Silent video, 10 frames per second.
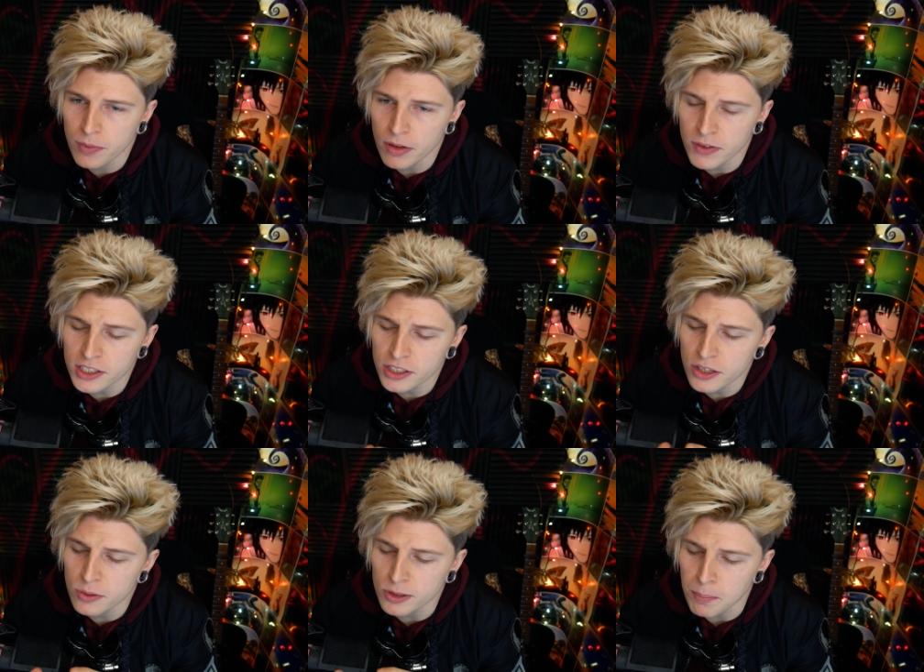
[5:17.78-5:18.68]
Eventually,
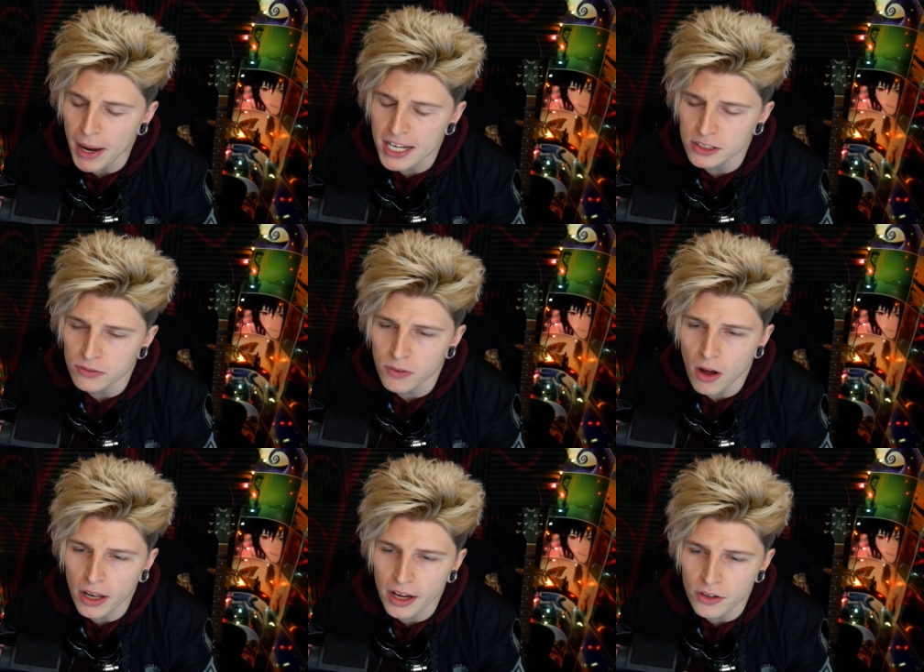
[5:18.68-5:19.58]
there was a massive
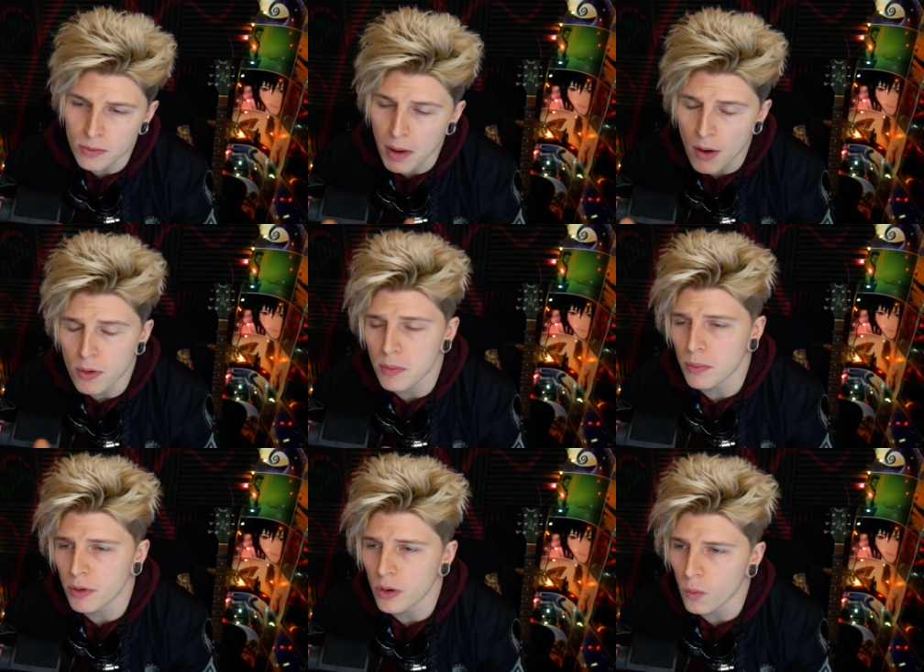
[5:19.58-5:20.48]
fallout. You might
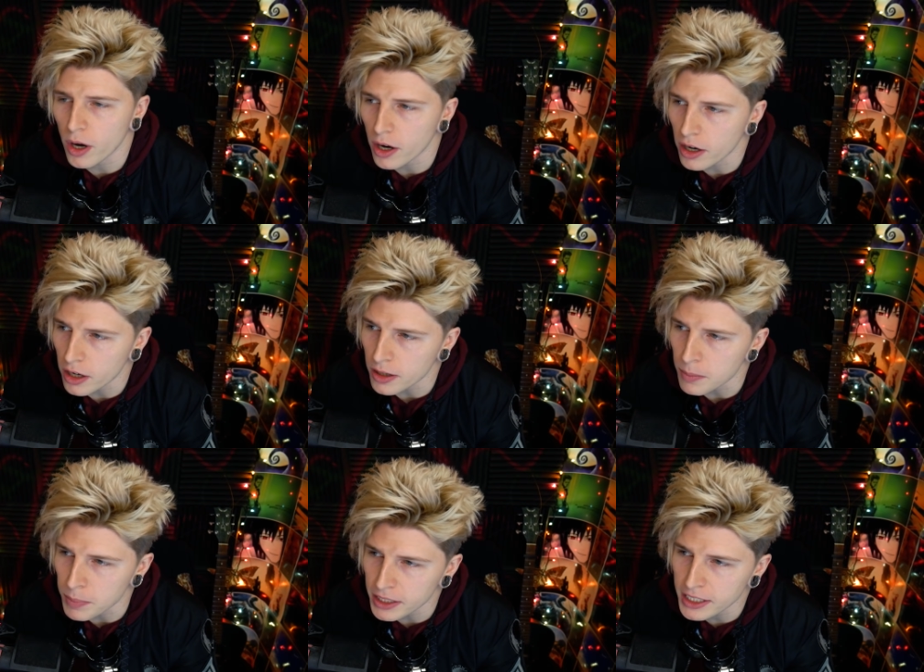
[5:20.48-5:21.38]
remember it where uh,
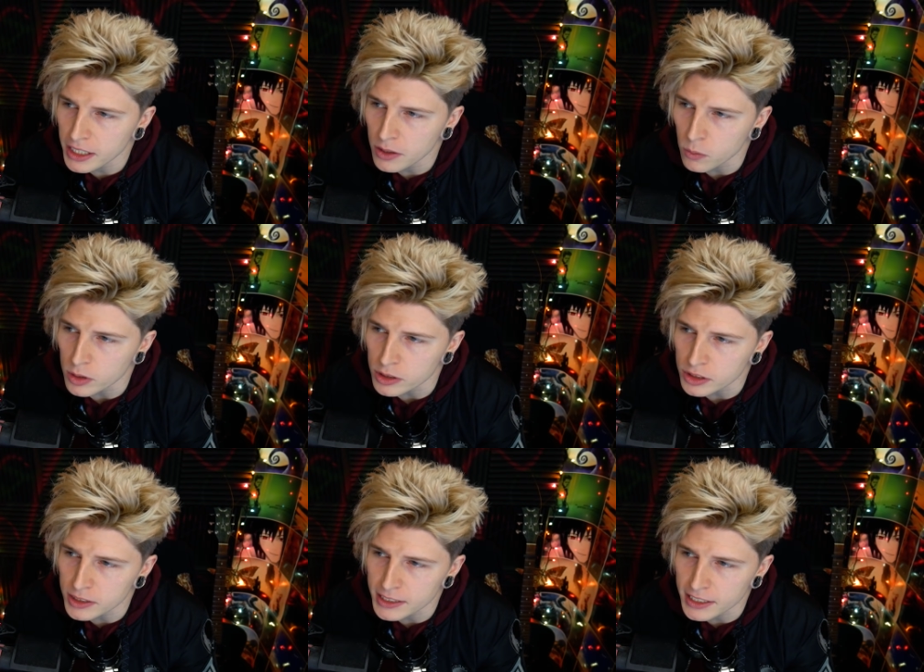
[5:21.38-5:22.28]
Billie
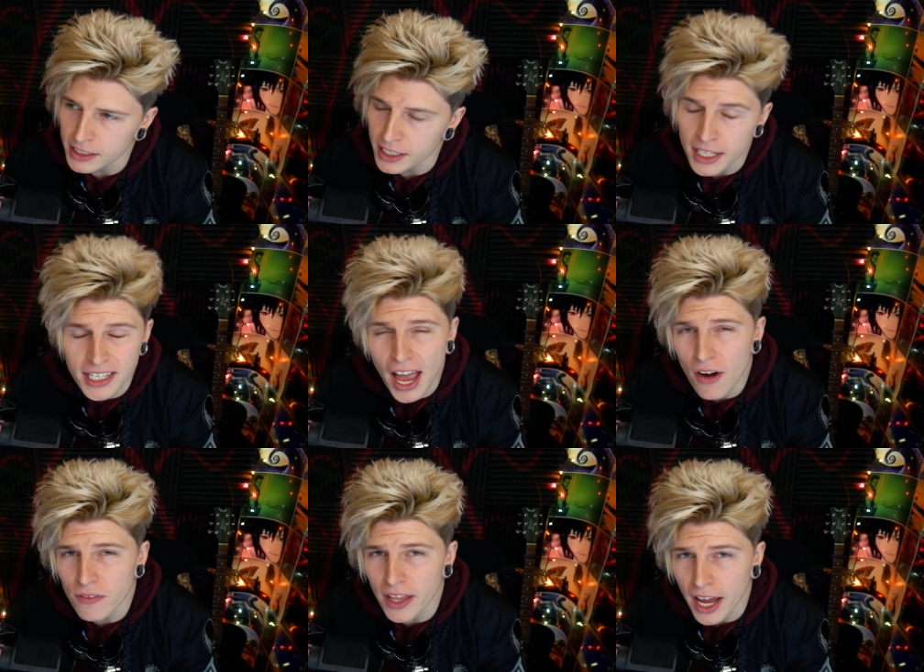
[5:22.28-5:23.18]
was kicked out
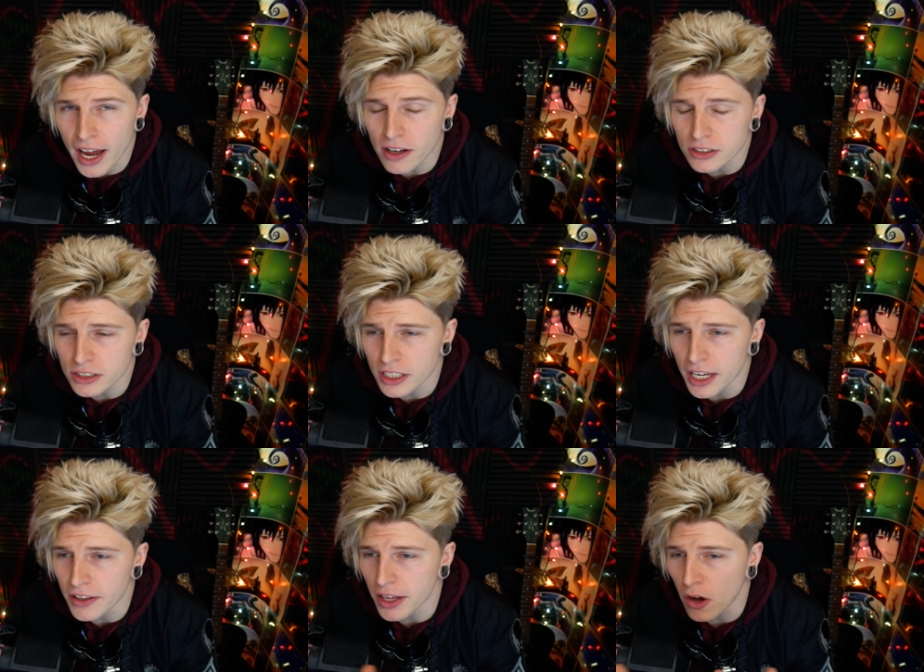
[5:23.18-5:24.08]
of the house
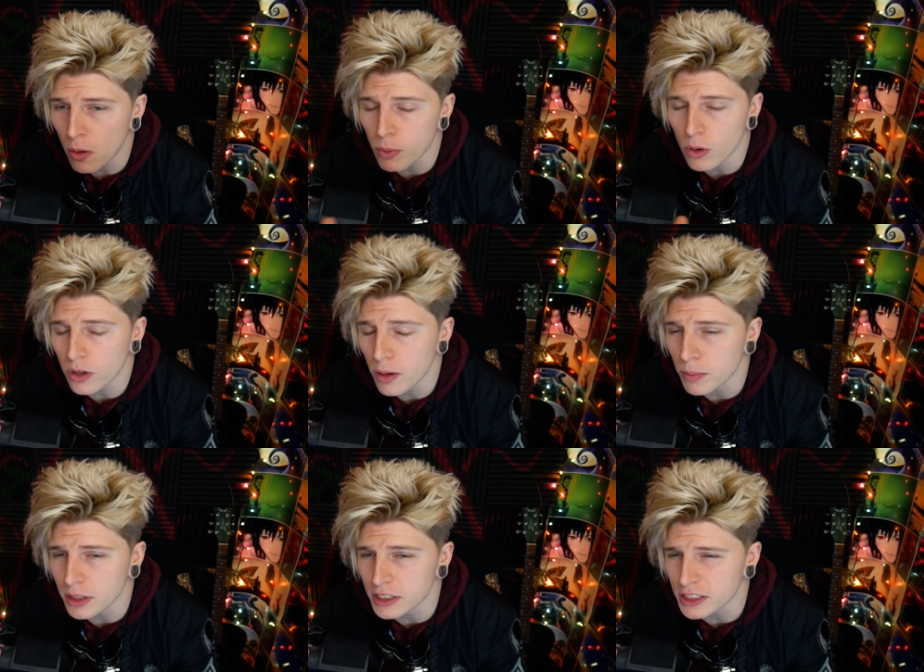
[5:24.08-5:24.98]
and they all broke up
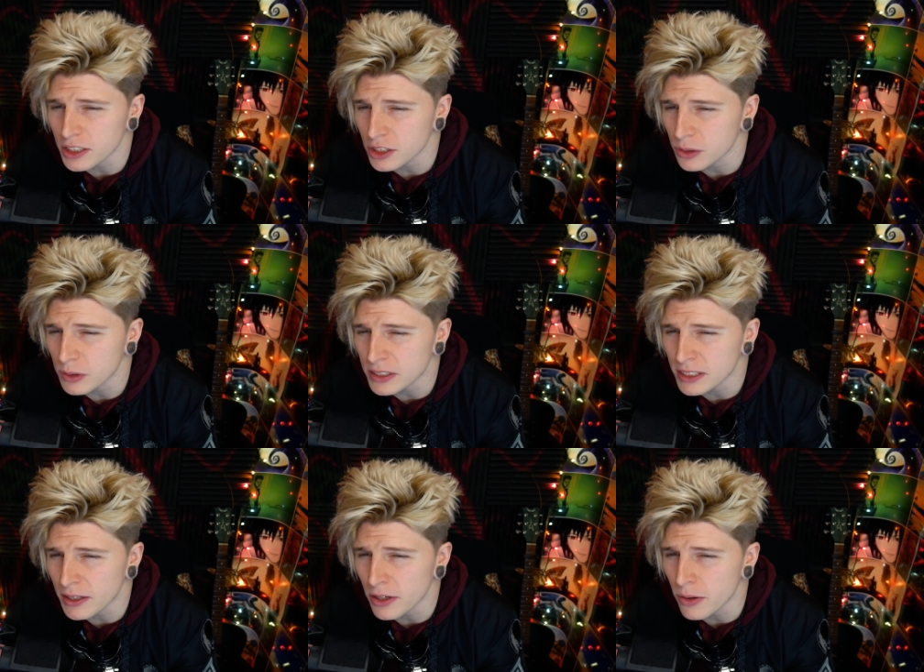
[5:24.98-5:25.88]
because she was
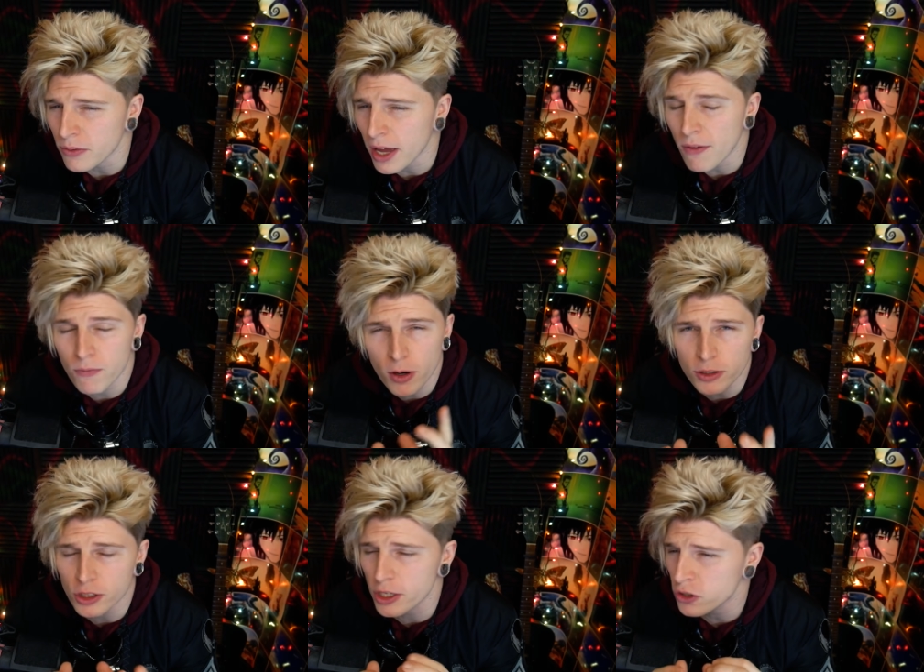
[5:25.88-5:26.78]
said to have at
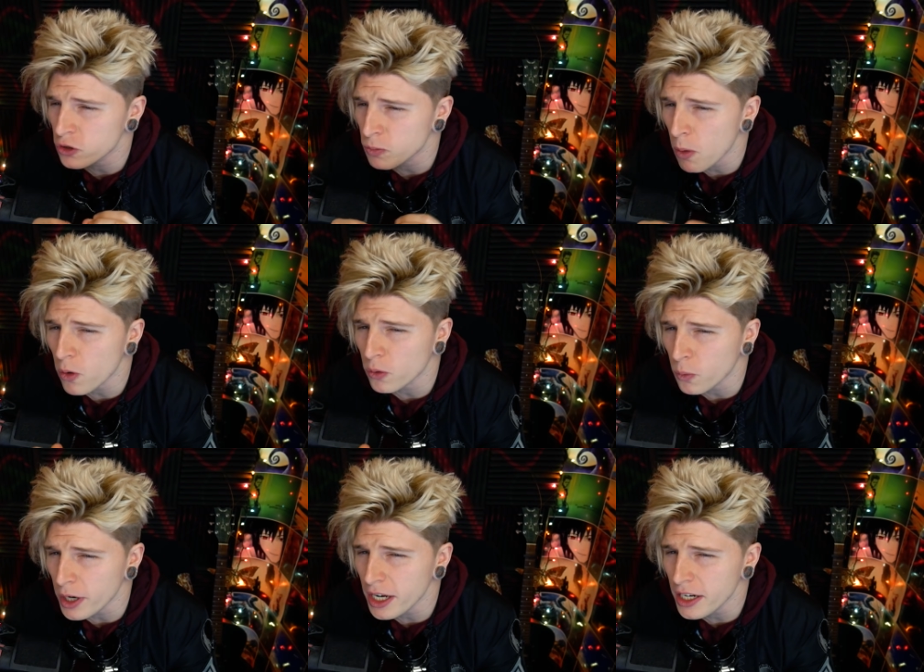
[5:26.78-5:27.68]
first smoked
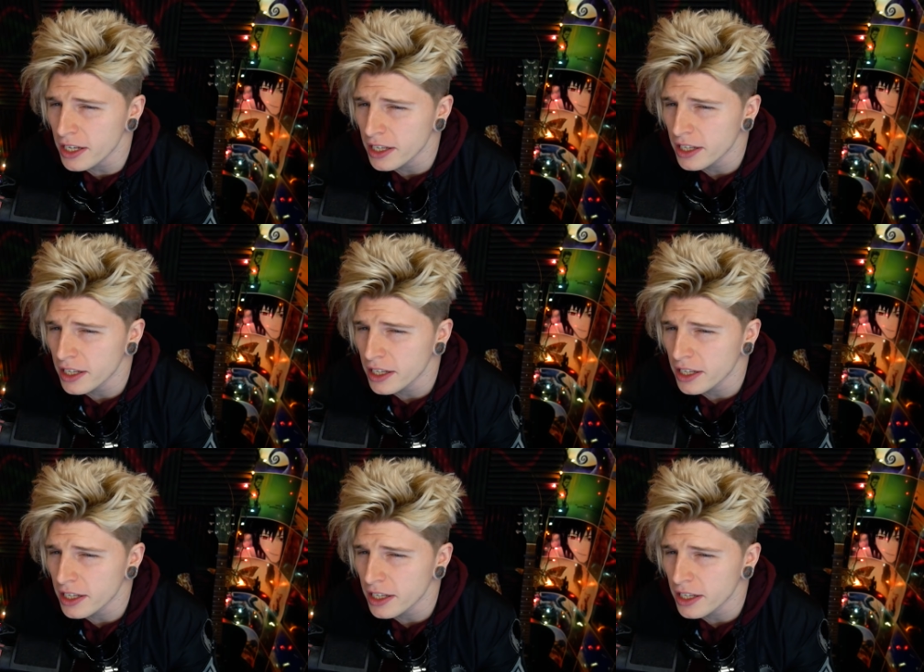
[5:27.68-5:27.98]
weed